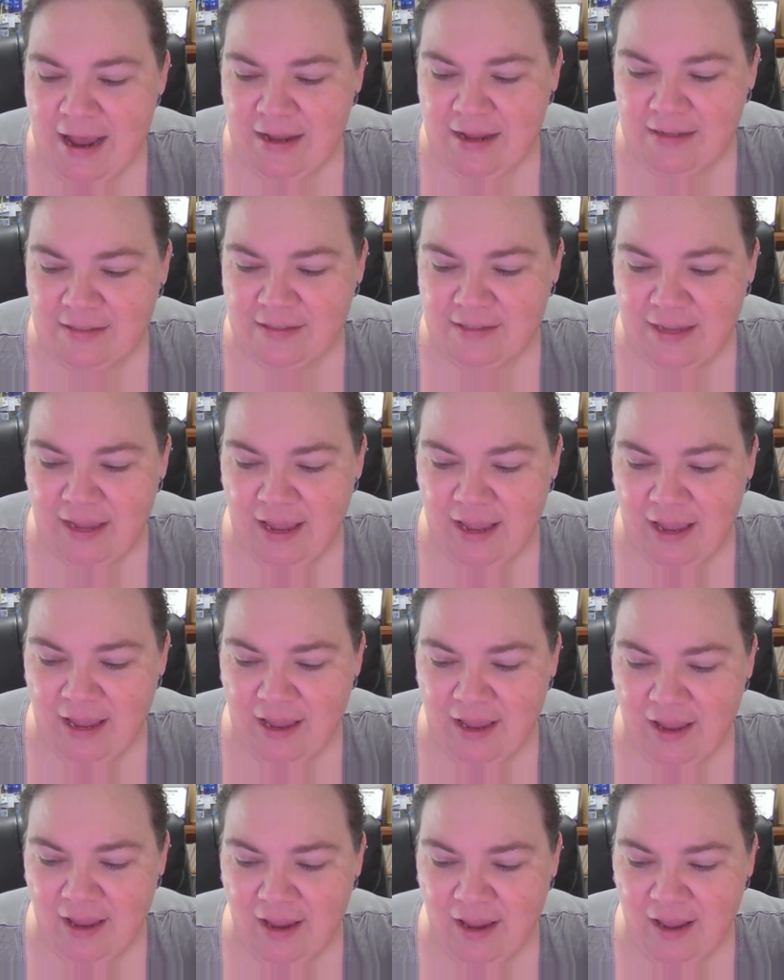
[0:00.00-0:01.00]
at
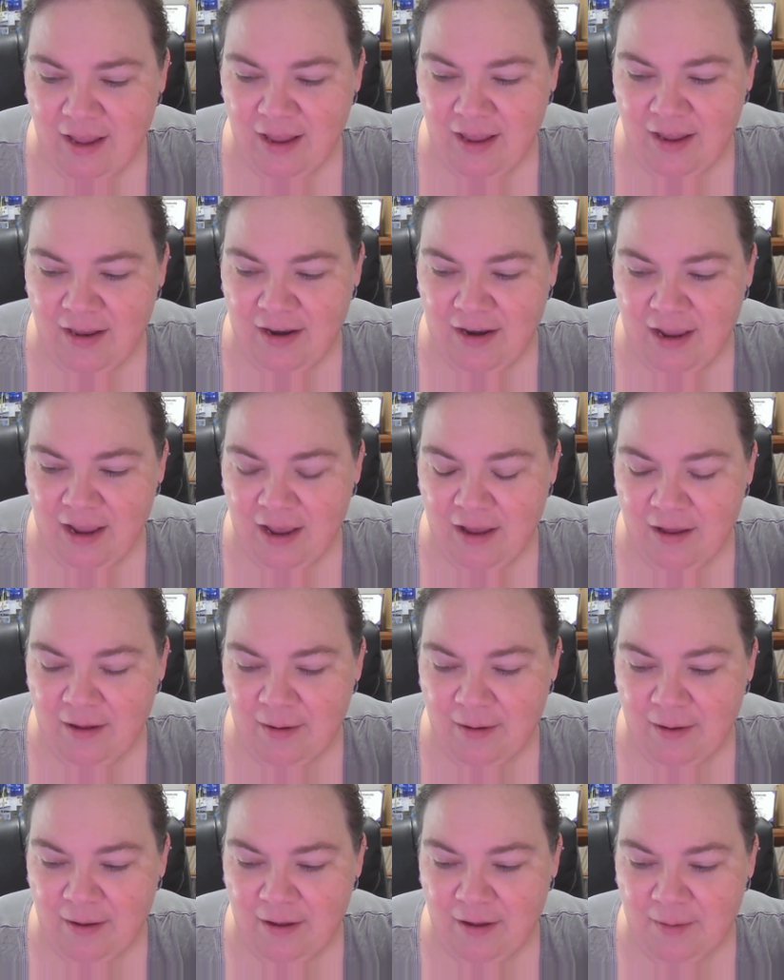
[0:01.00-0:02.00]
an
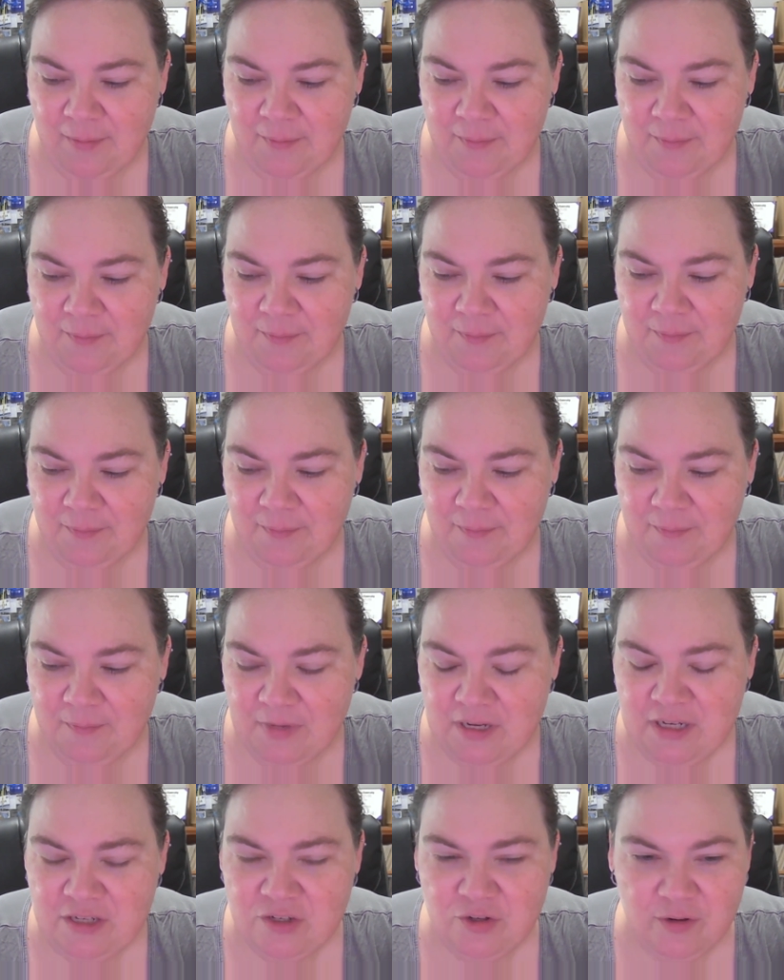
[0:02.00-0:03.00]

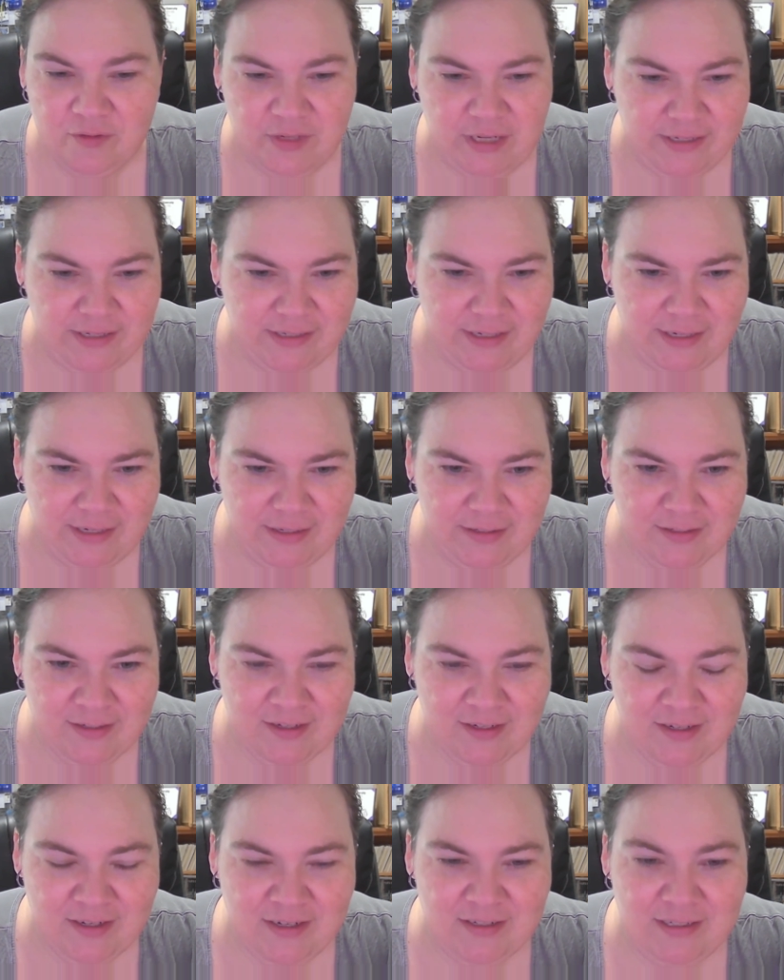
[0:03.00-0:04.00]
Ministry of Testing
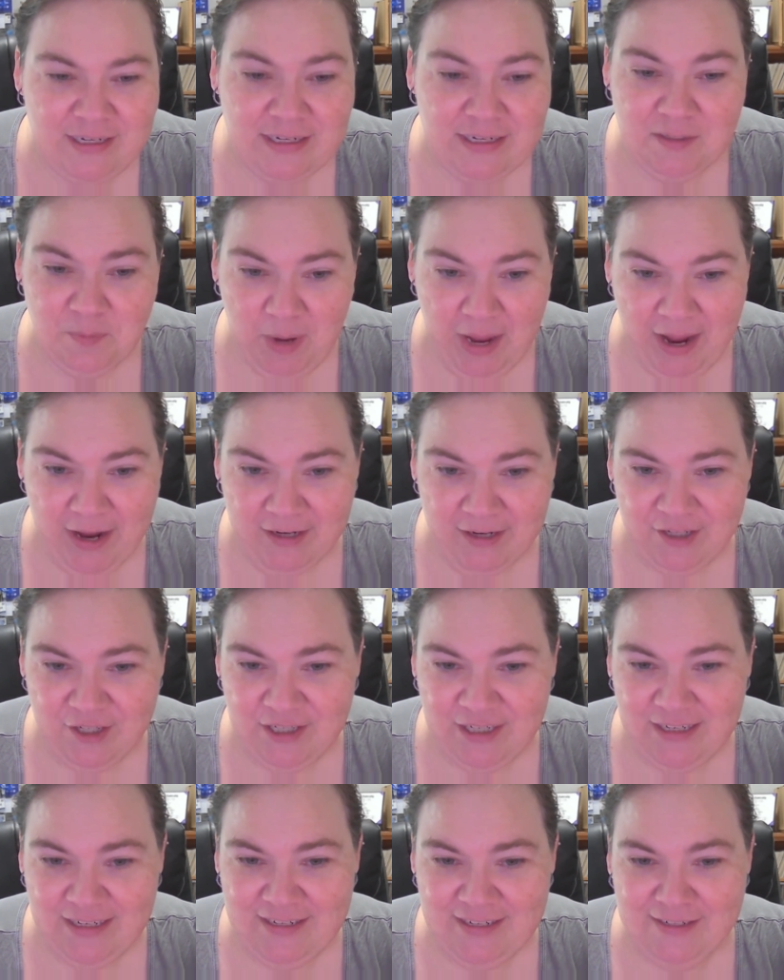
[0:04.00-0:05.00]
test
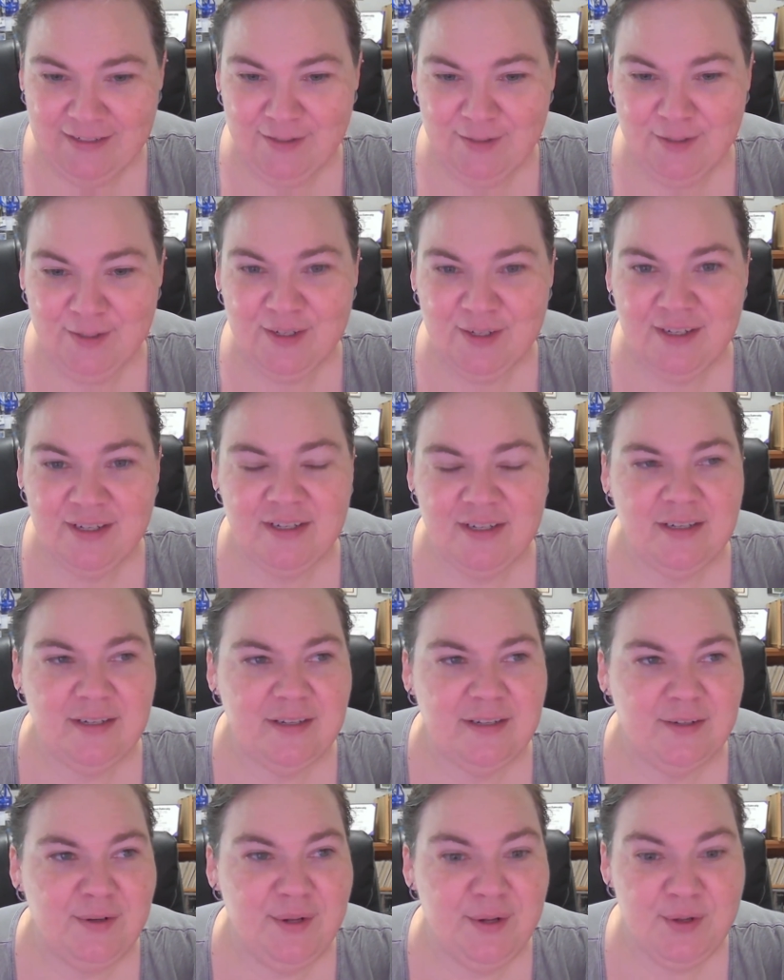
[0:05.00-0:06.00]
bash in
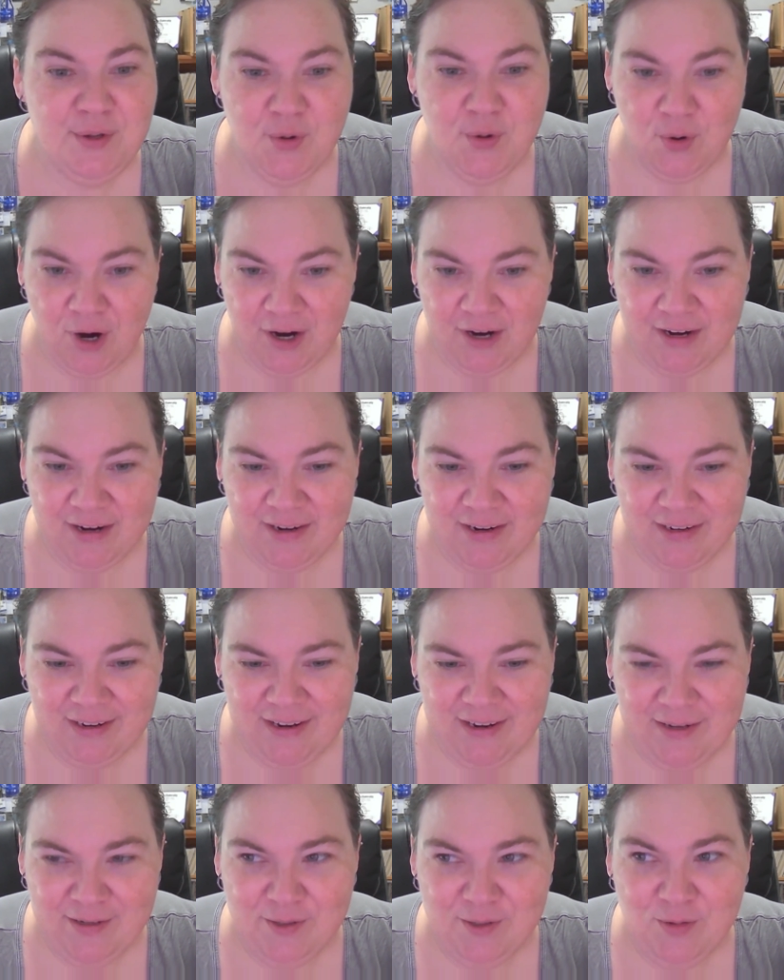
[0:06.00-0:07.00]
New York
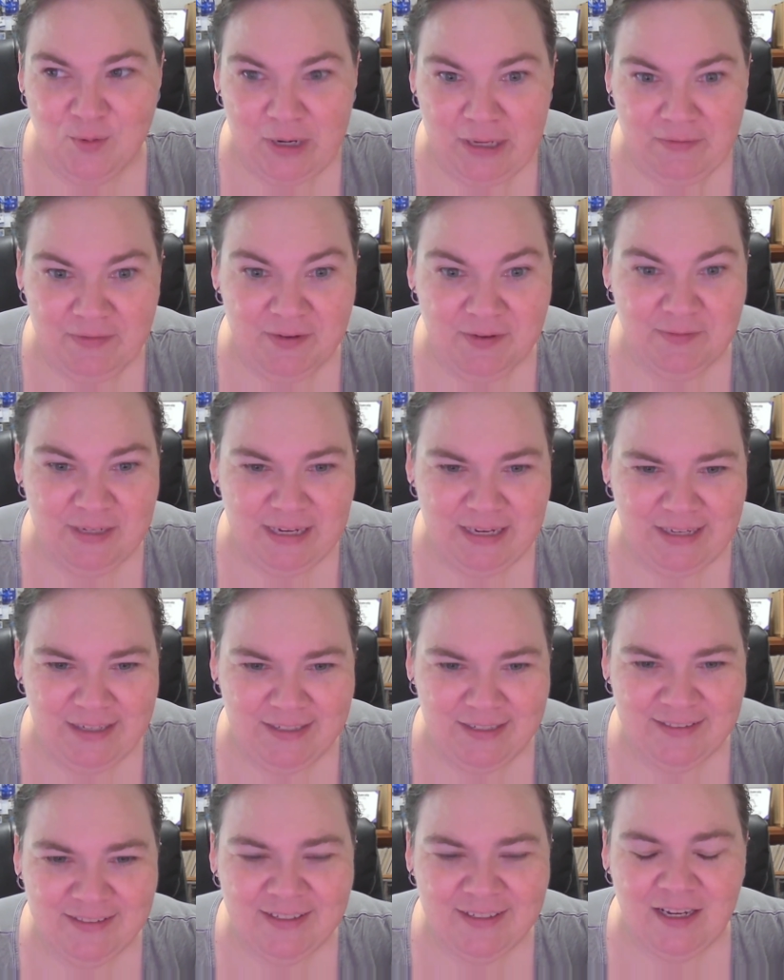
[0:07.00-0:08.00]
in
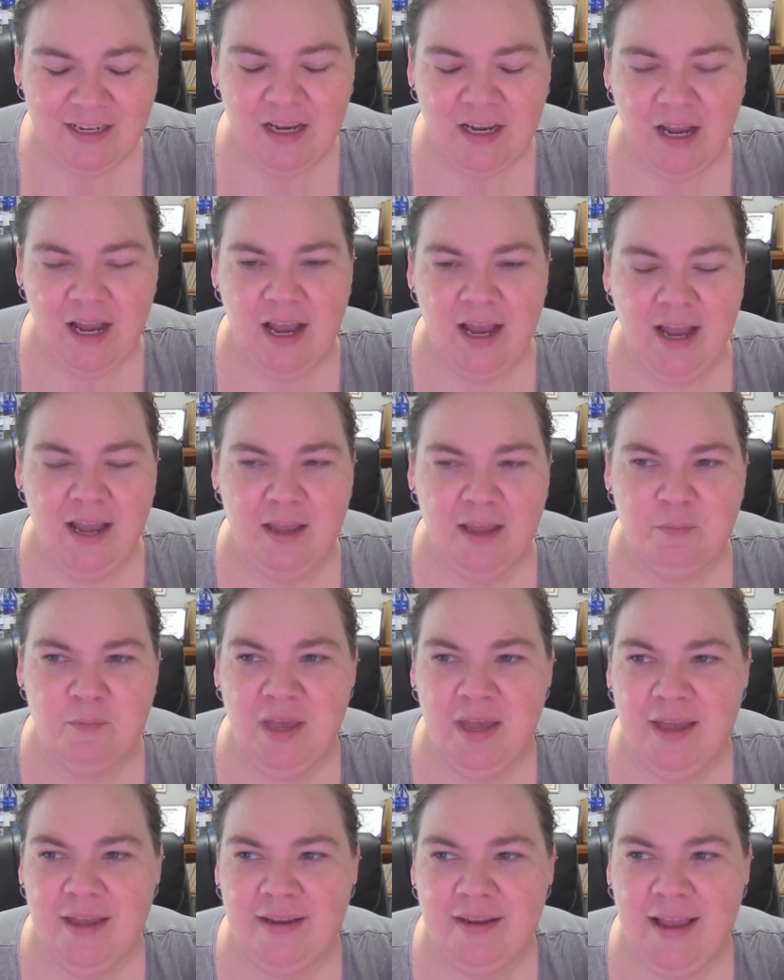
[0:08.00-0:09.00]
2015. I
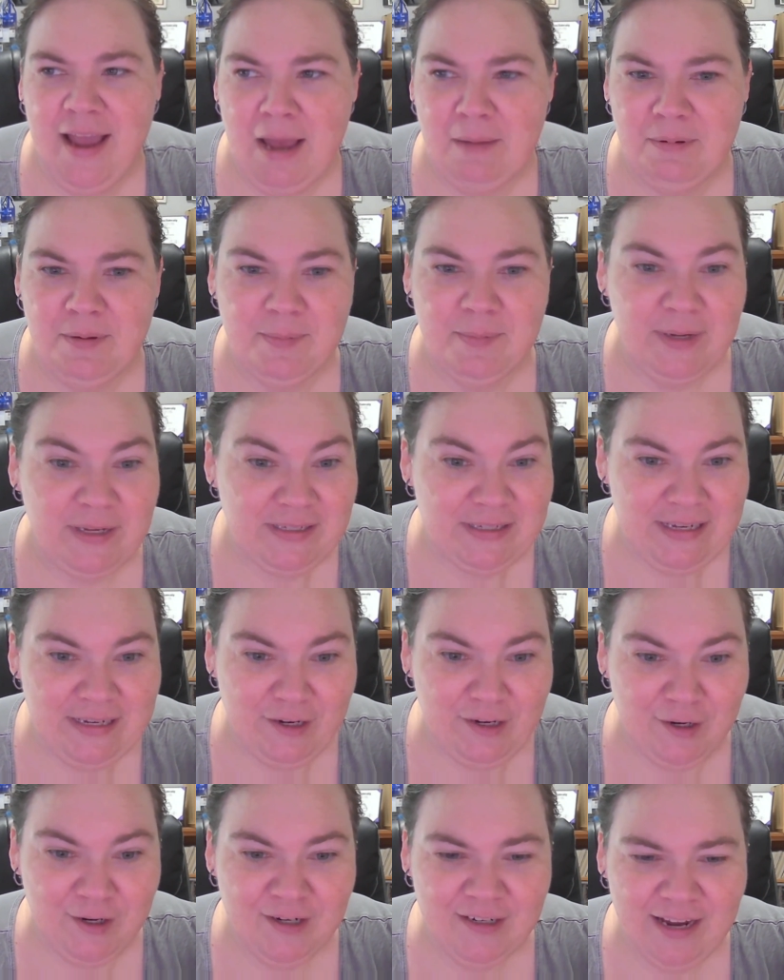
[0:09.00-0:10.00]
met Abby
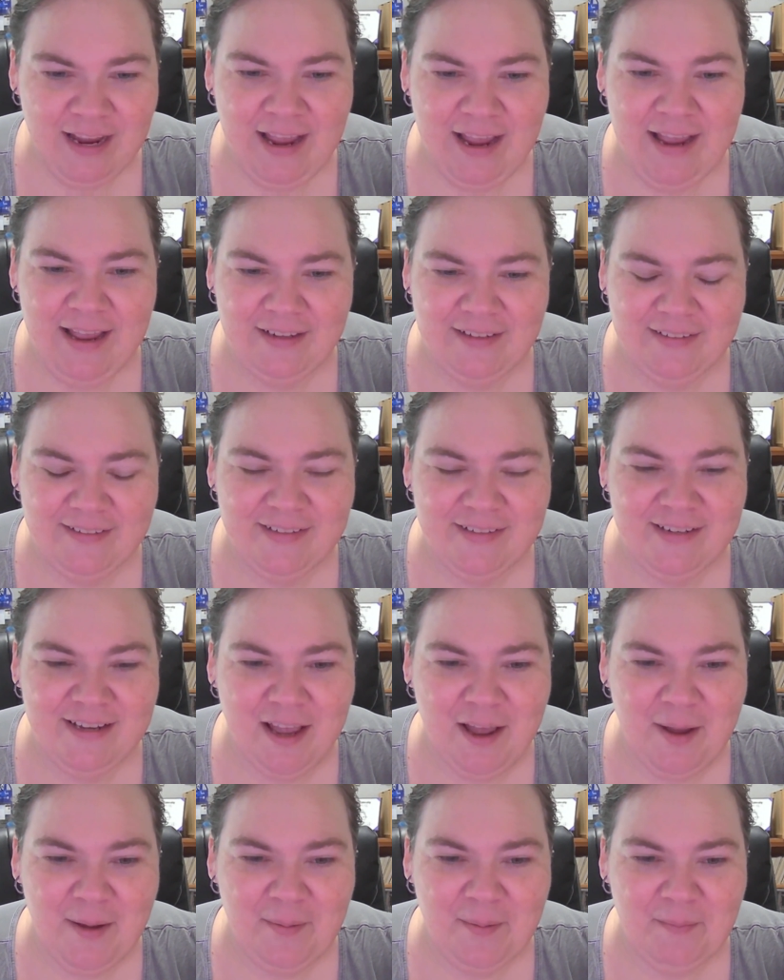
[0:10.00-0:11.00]
Vensinger, and
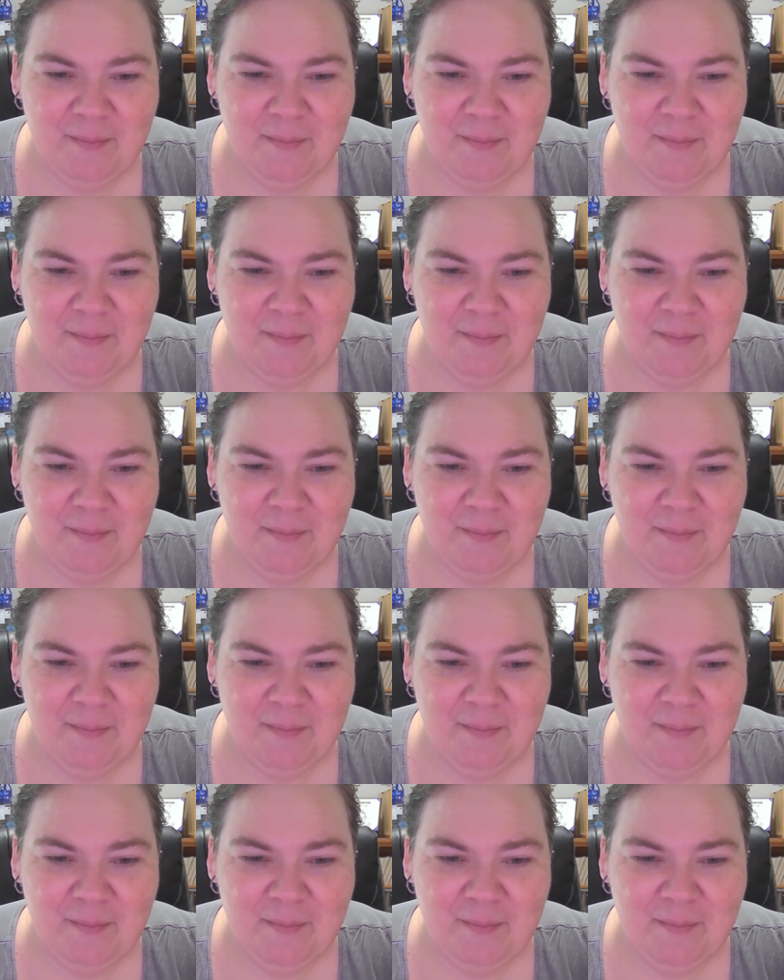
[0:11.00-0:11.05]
